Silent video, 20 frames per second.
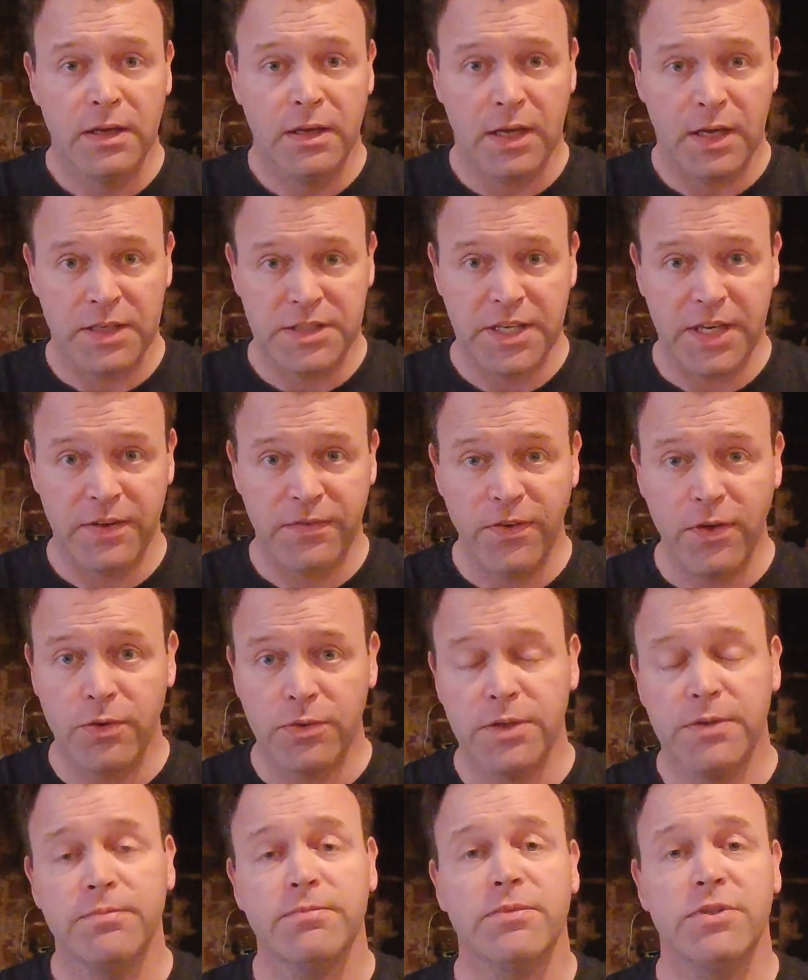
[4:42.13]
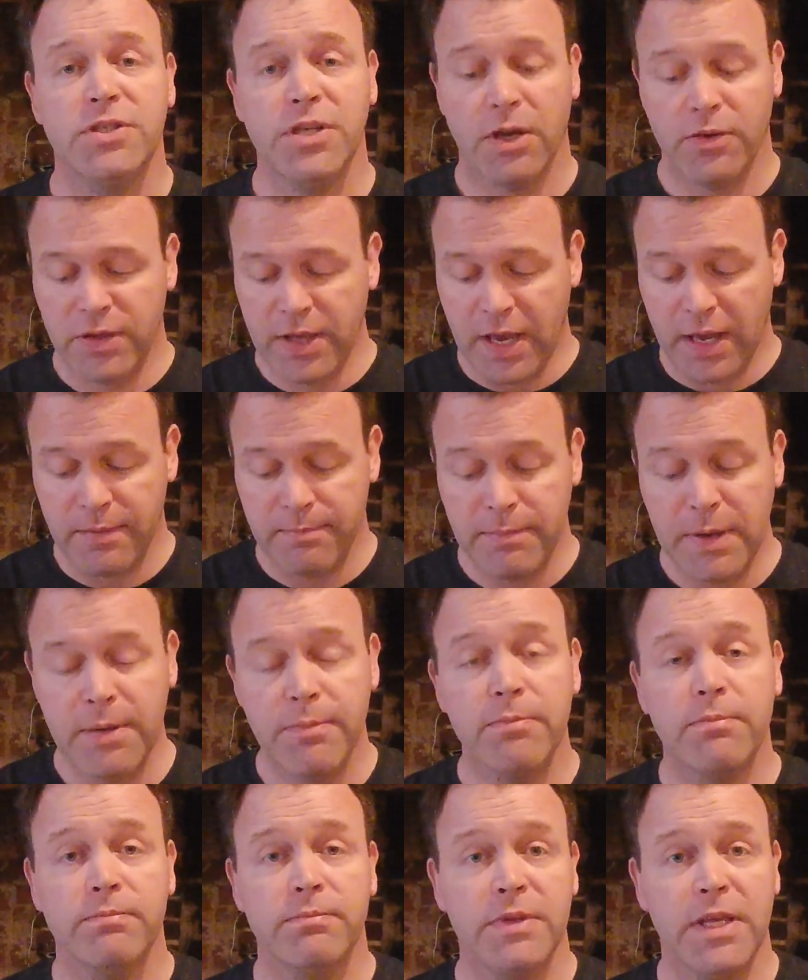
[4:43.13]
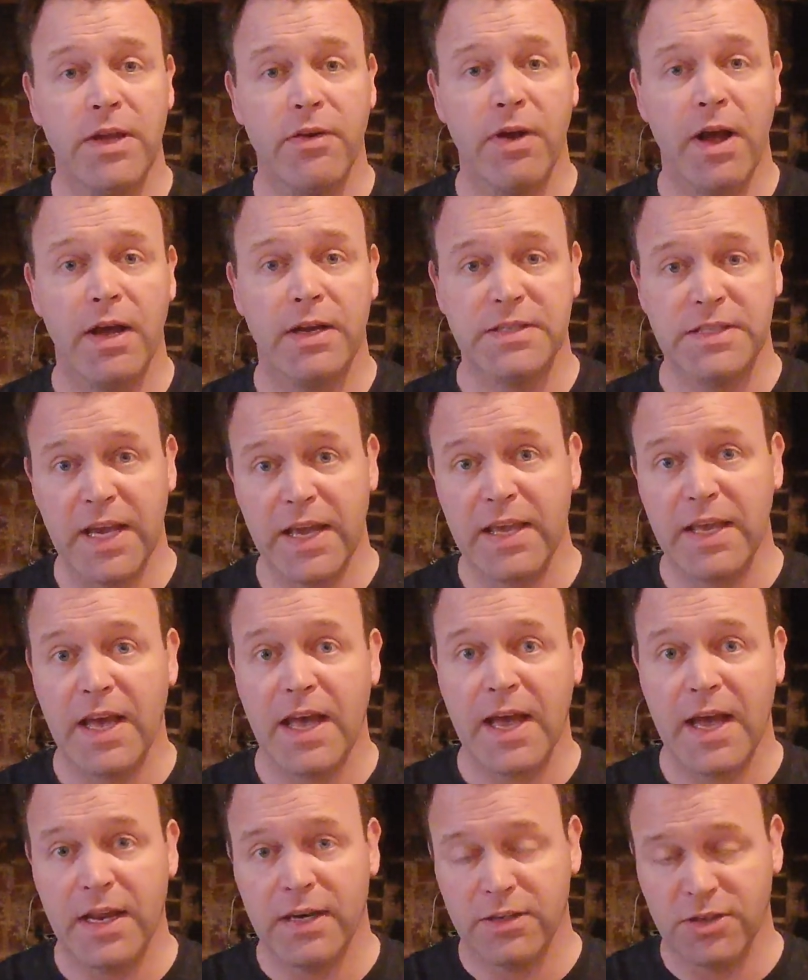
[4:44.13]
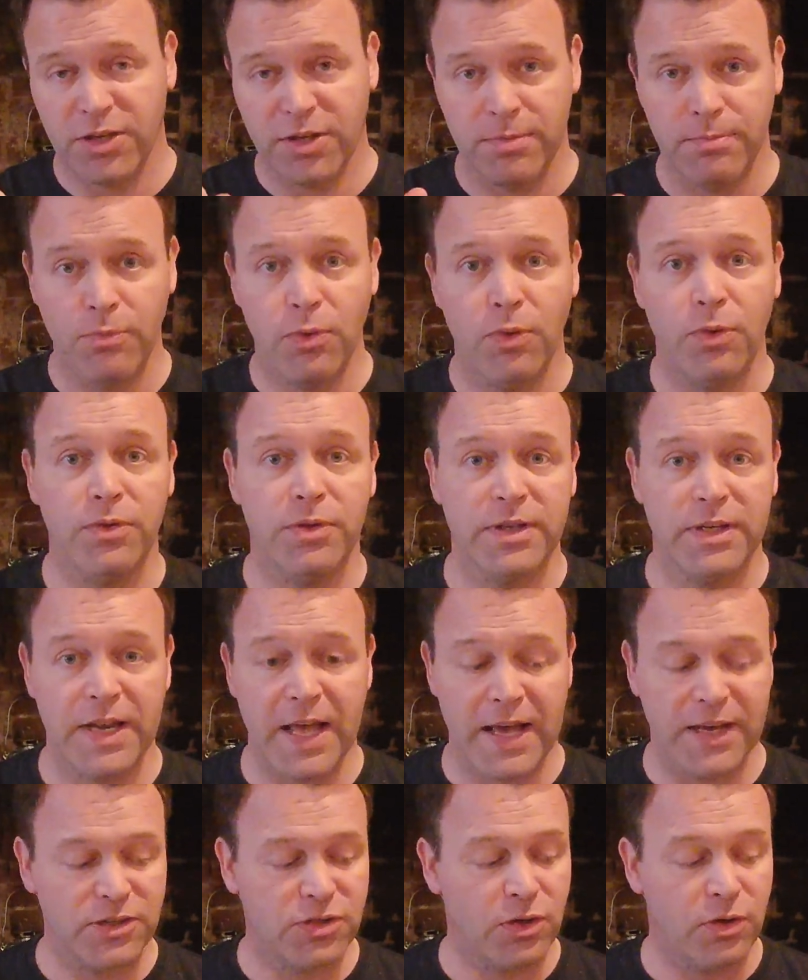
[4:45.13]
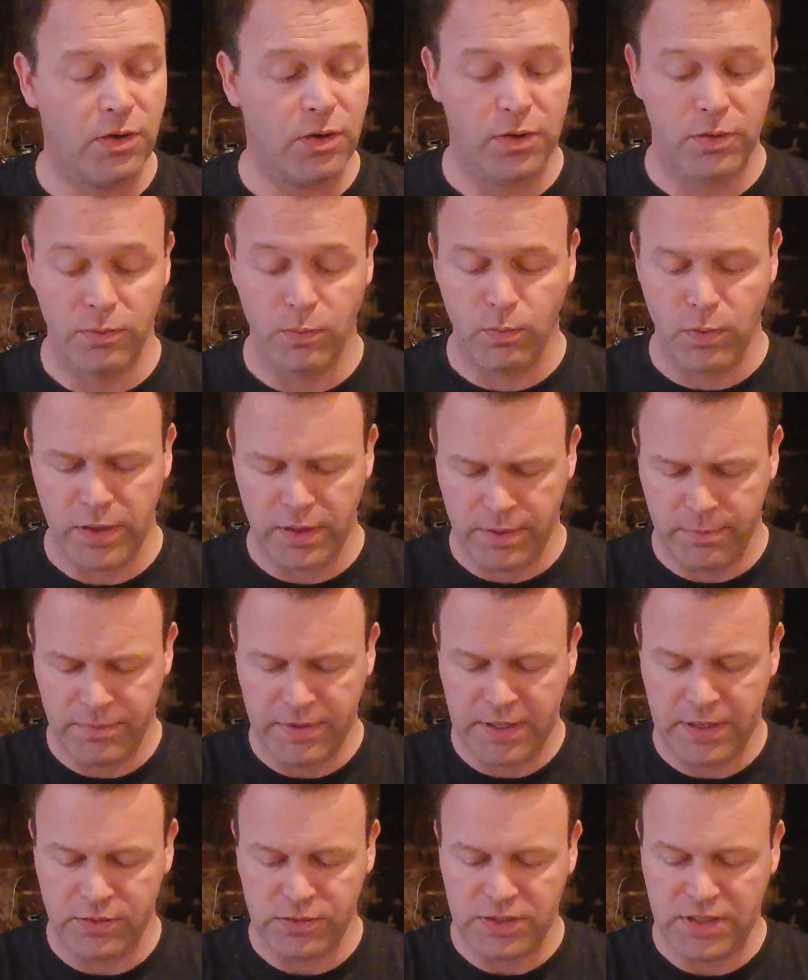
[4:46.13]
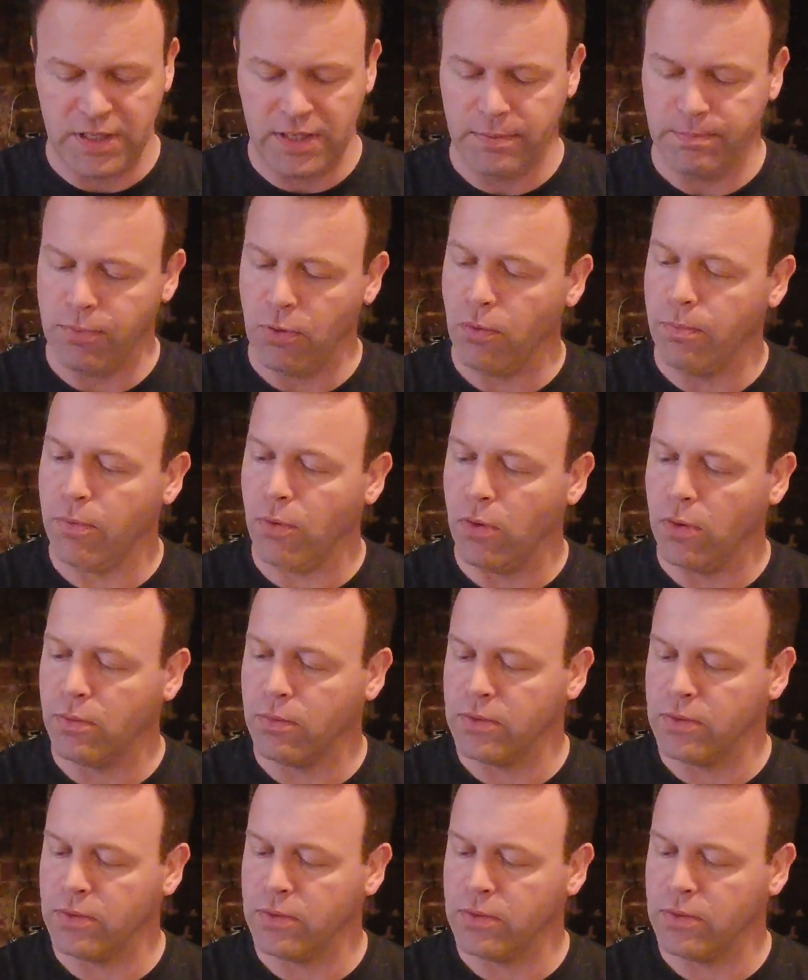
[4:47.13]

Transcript: uh, tin food. So yeah, minimum year out date and more than that on one of them. I think it was the pork pork